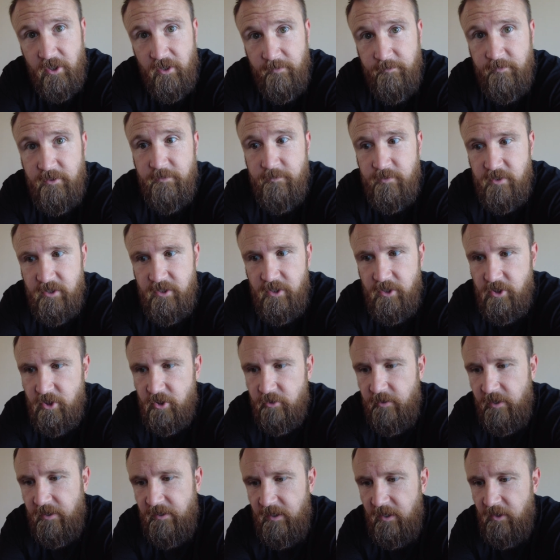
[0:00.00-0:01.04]
MGM Signature
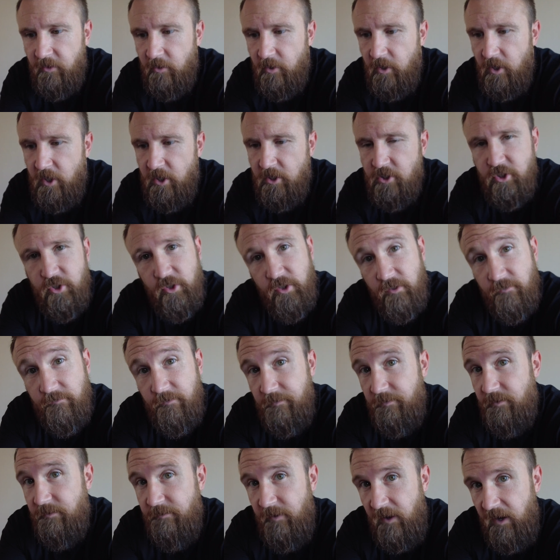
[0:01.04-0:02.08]
right now is
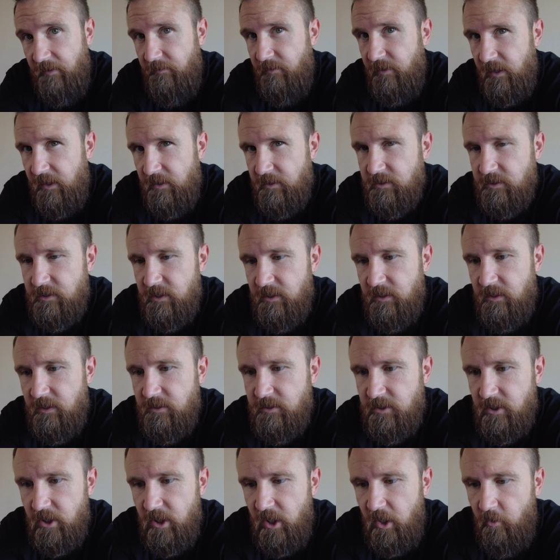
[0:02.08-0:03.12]
$255,000 is the
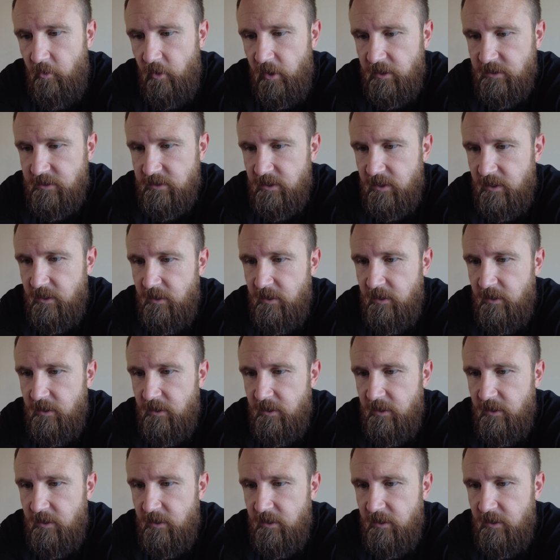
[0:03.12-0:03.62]
lowest,